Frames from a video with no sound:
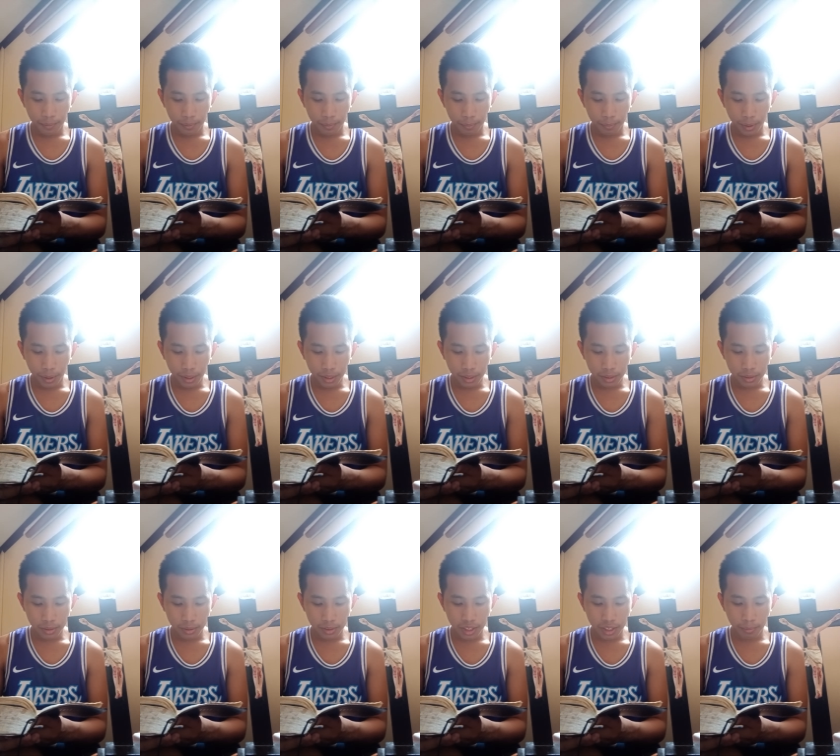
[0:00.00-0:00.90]
birth
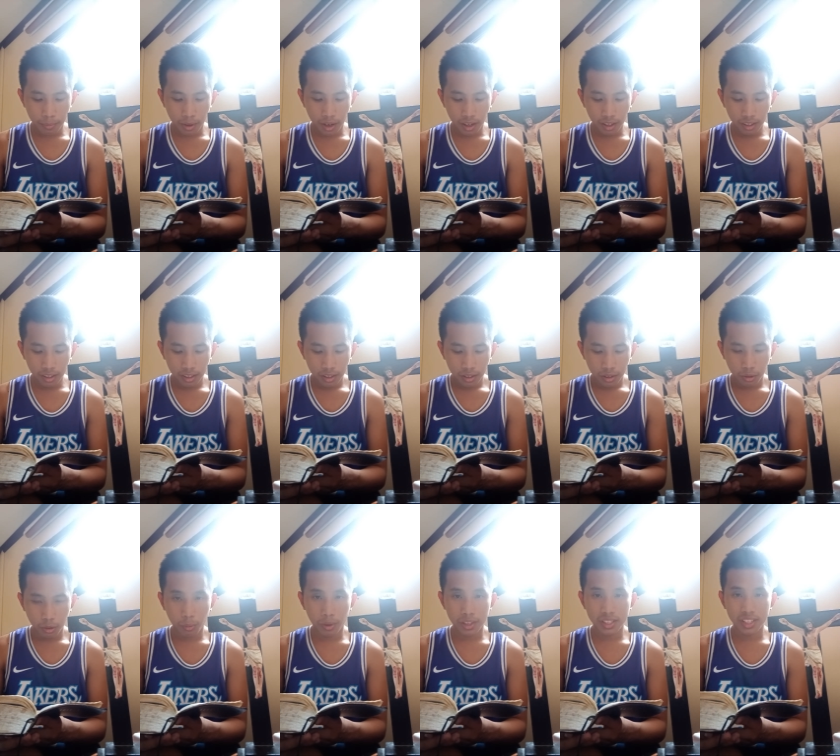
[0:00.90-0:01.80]
to Jabal,
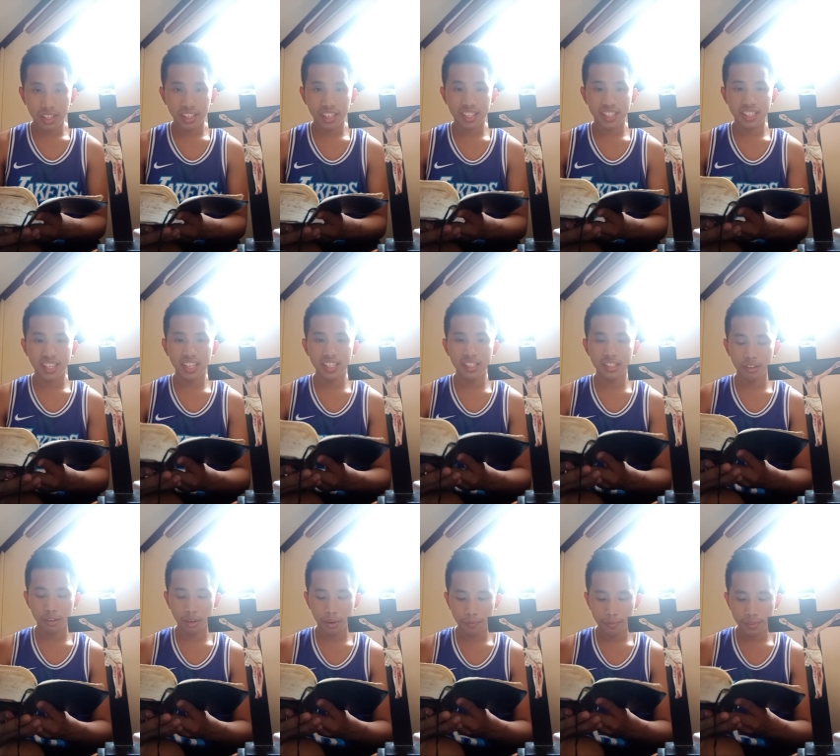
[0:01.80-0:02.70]
who was an
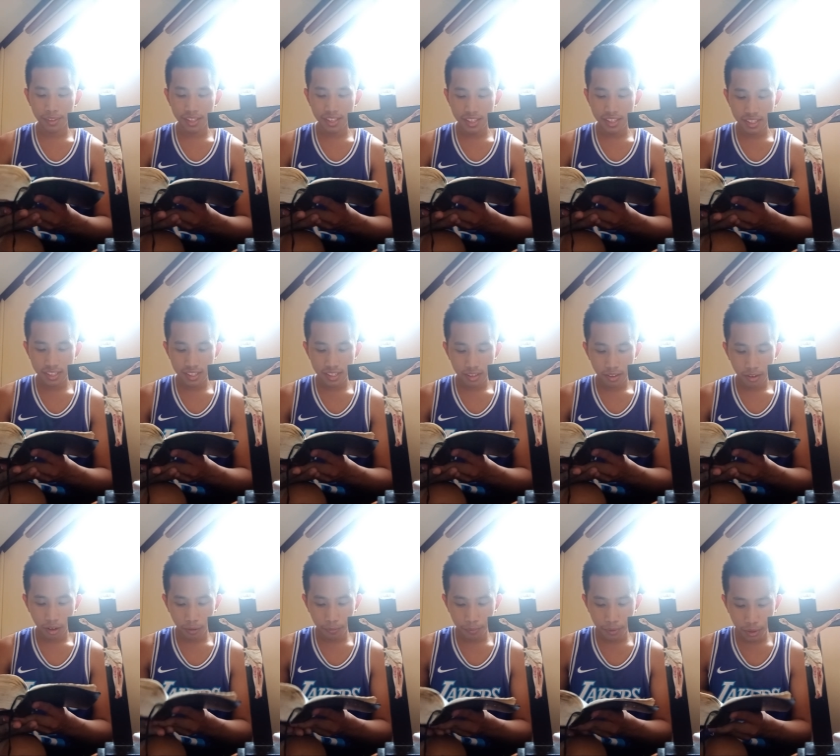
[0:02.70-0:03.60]
ancestor
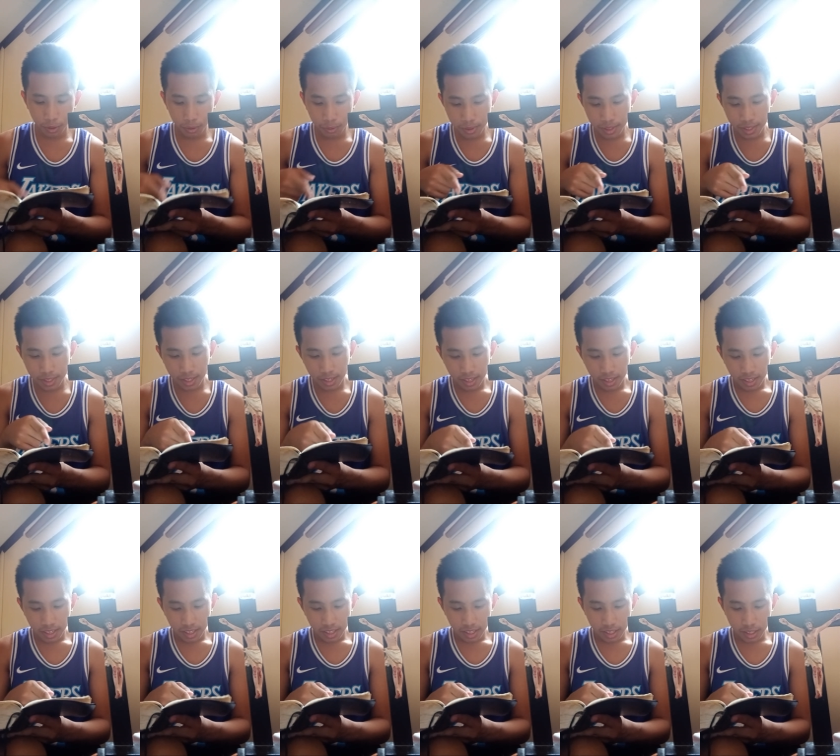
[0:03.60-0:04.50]
of those.
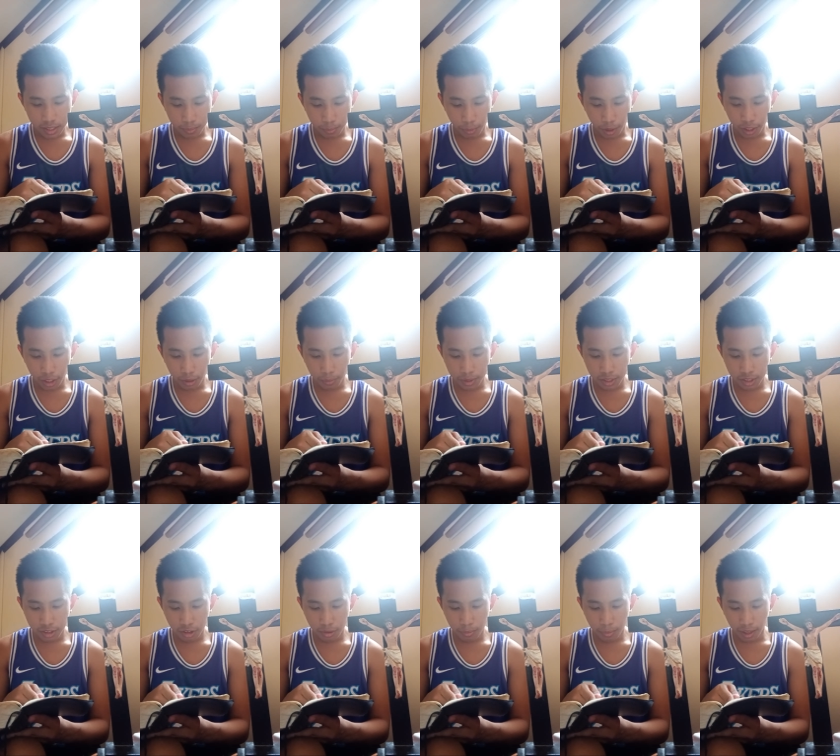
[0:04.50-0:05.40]
His brother was
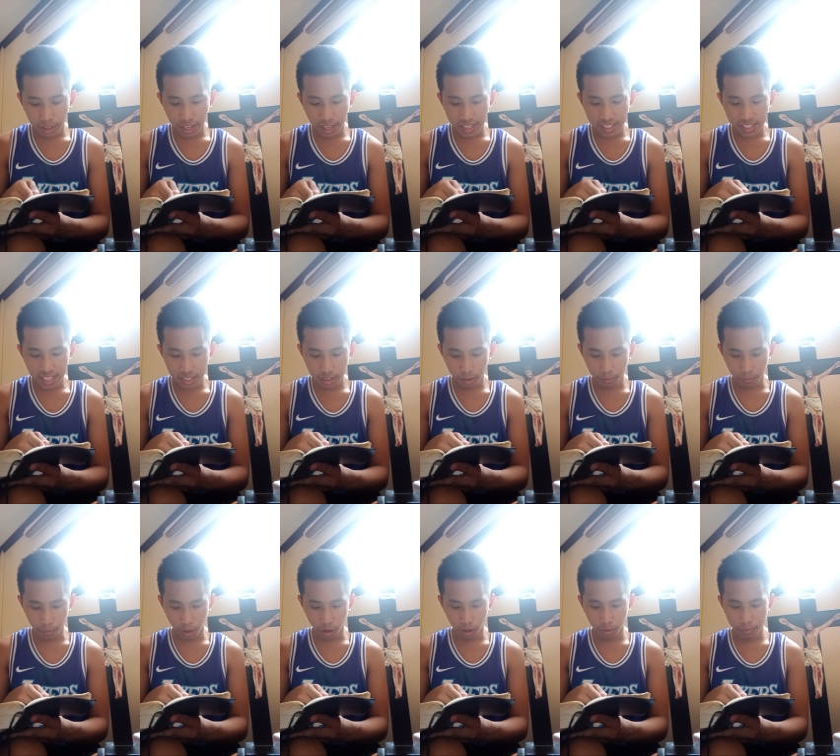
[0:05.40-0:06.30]
Jubal, the ancestor of
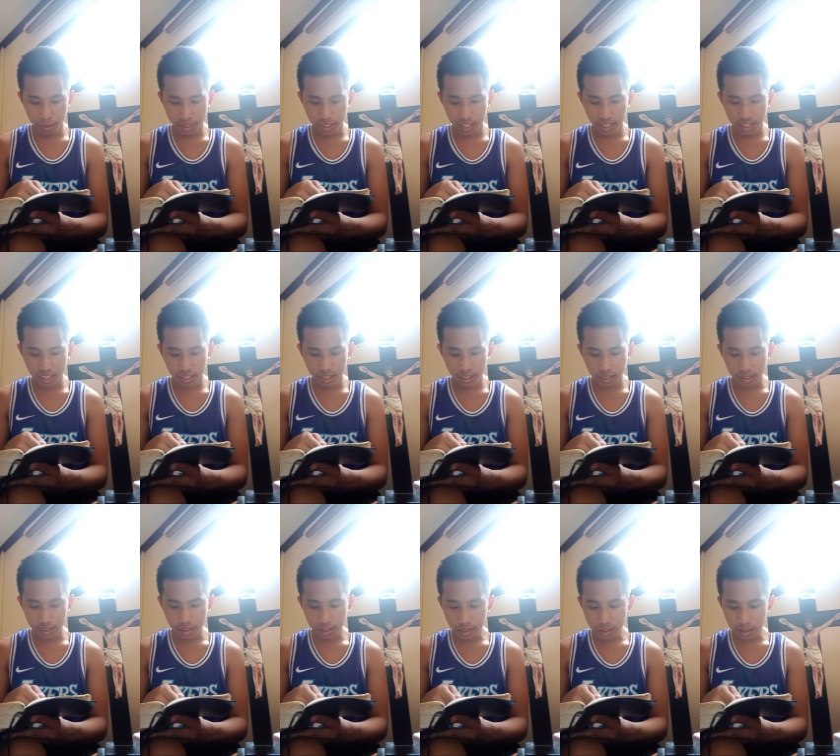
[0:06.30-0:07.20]
all musicians
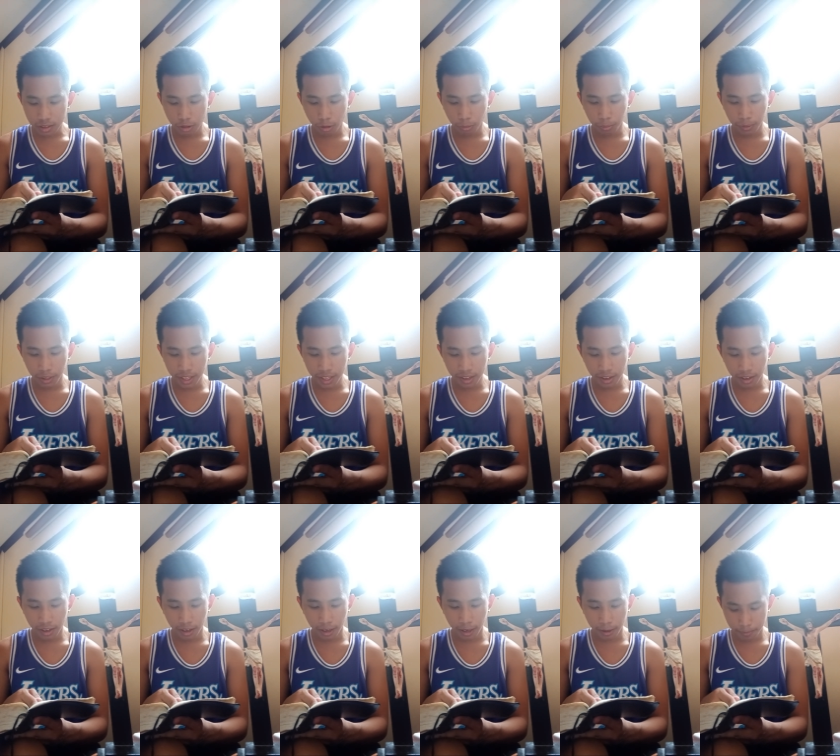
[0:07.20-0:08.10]
who play
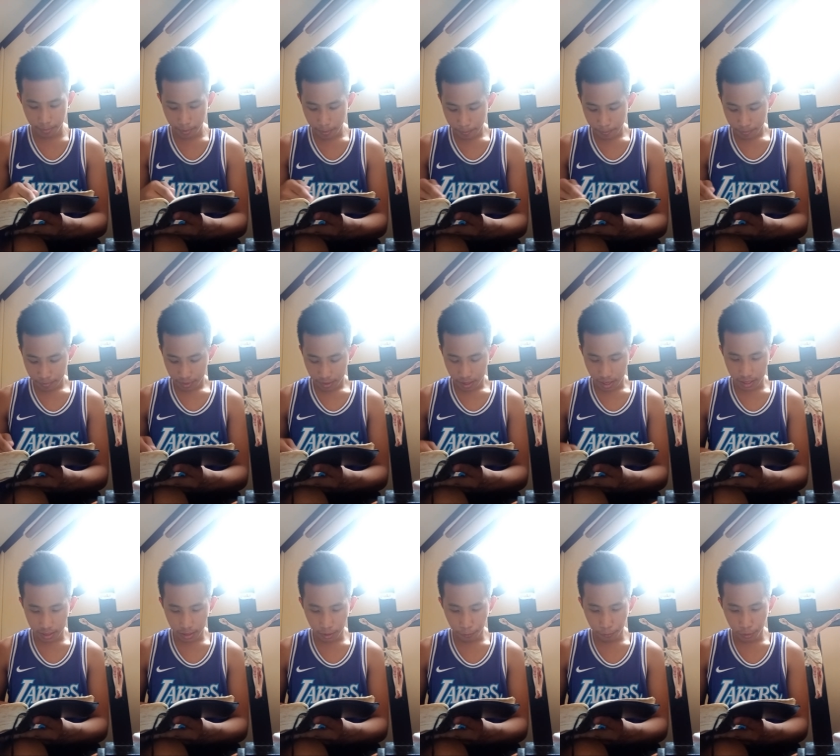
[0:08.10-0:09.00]
harp and
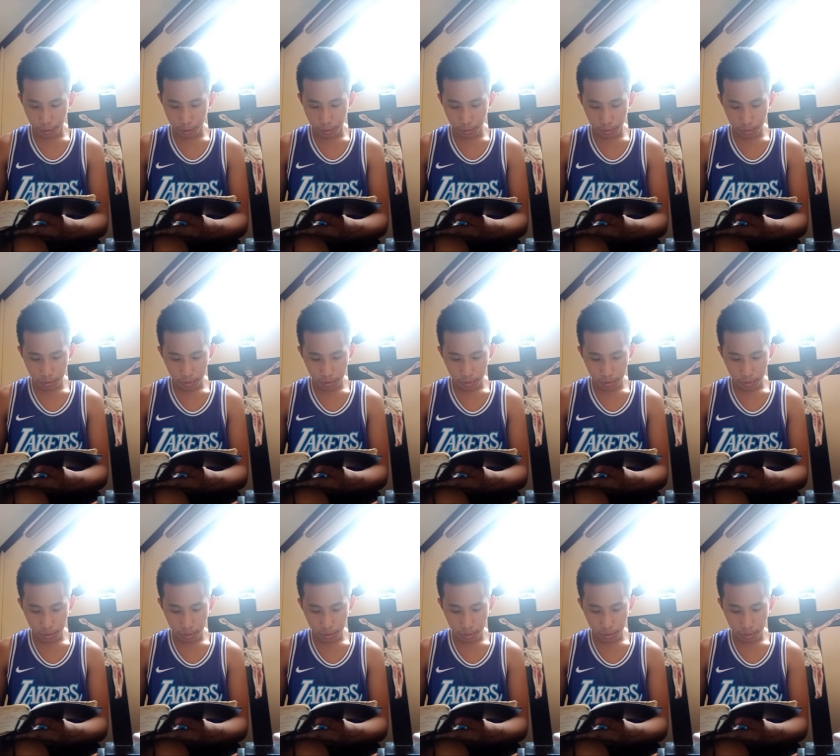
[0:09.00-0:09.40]
the flute.